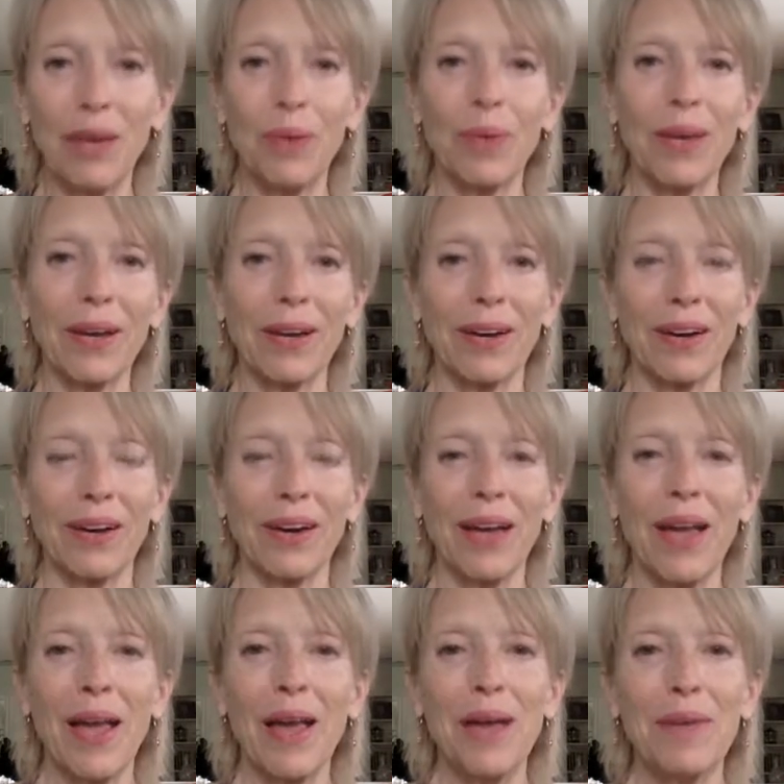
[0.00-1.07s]
quicker
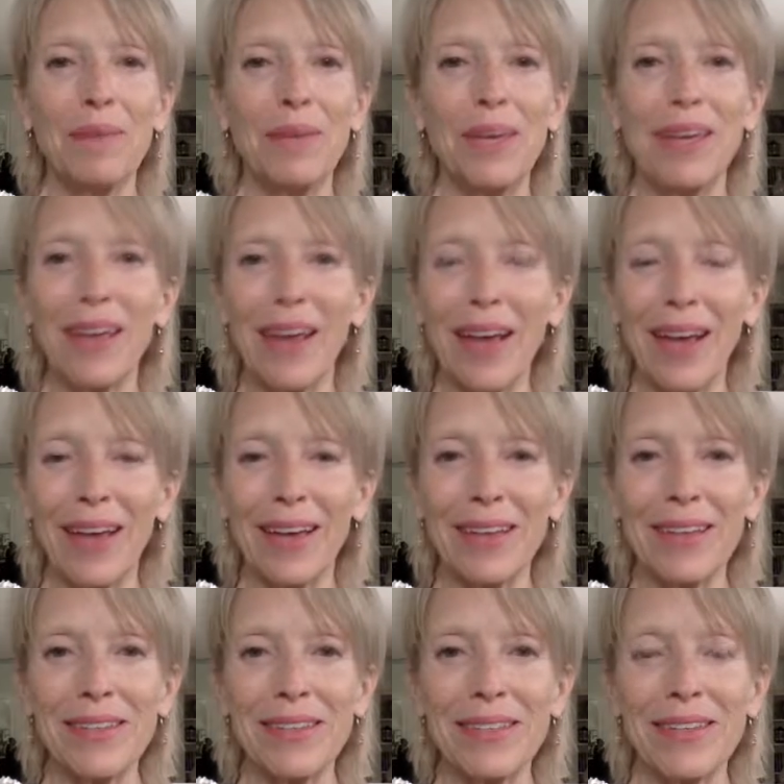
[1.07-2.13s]

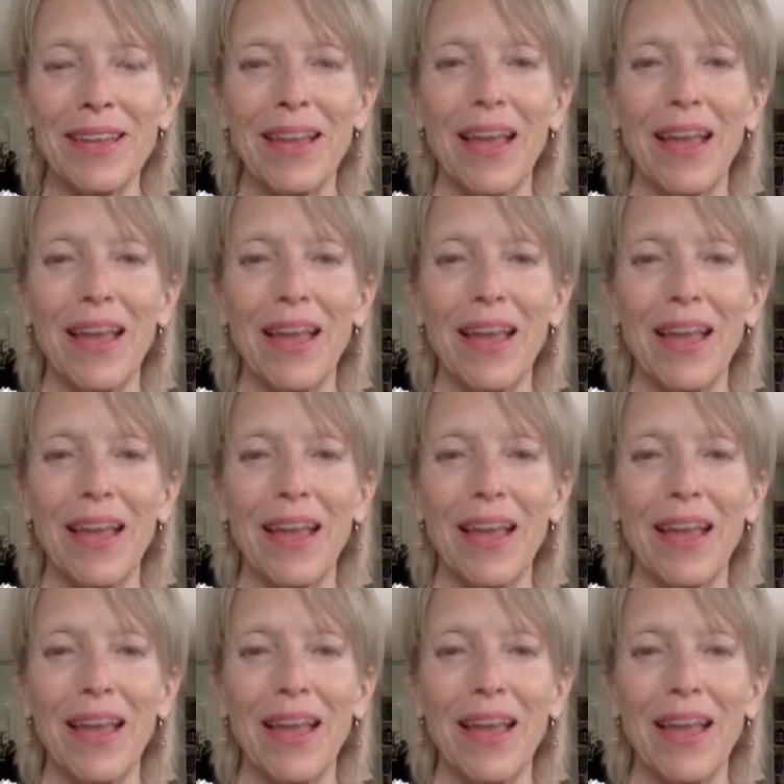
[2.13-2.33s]
because